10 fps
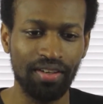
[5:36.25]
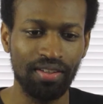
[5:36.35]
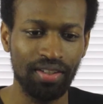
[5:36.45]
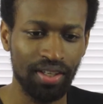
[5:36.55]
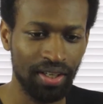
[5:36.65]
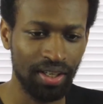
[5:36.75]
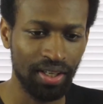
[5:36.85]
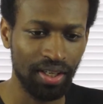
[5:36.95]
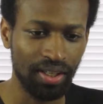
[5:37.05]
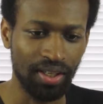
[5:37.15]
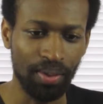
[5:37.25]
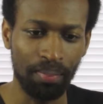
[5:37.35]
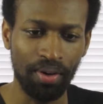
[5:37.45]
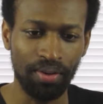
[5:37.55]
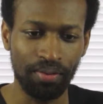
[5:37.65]
Sakura
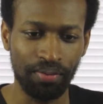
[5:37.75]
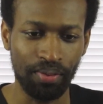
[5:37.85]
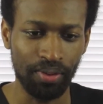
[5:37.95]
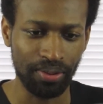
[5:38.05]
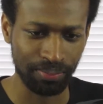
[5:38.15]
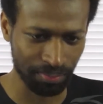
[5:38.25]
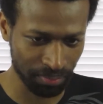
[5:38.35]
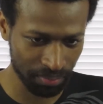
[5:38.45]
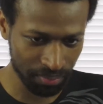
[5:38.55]
Kinamoto for